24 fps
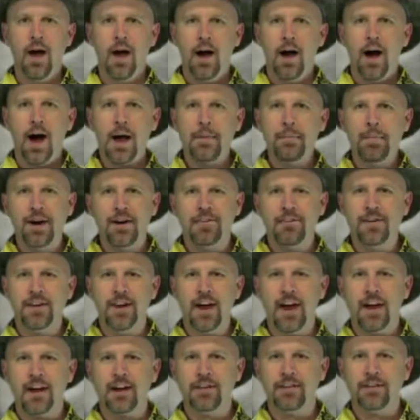Hi beer
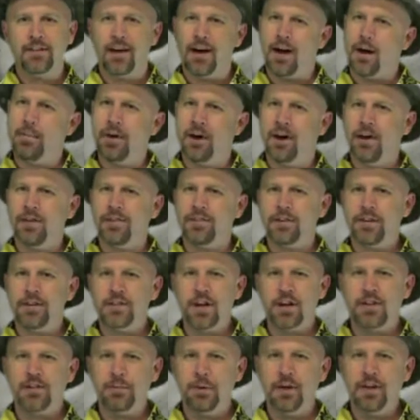fanatics, I'm your host
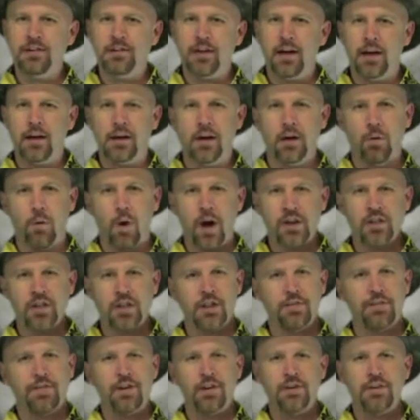DJ Spiess and you're watching the
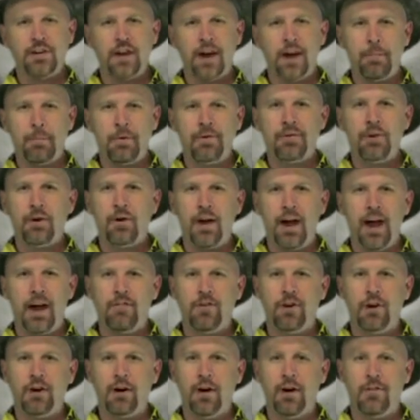first episode
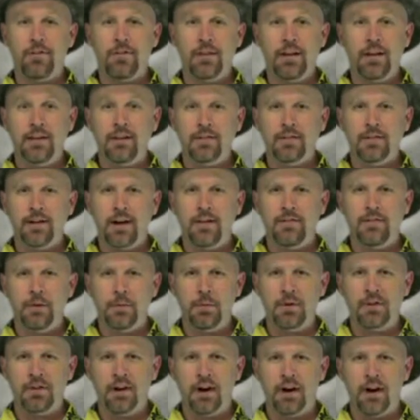ever of Inside
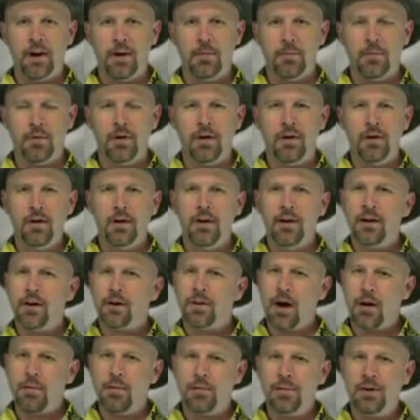Fermentarium.
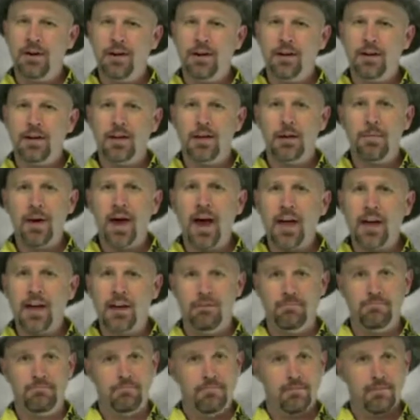Grab a beer, kick back
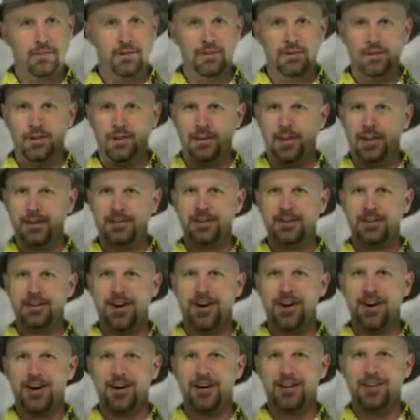and let's
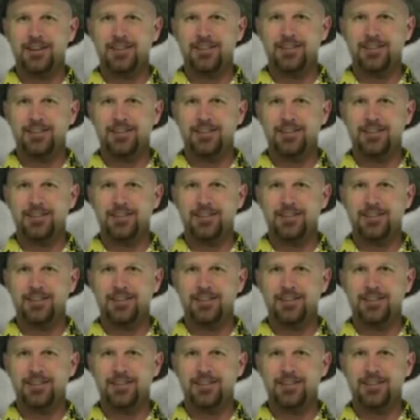start.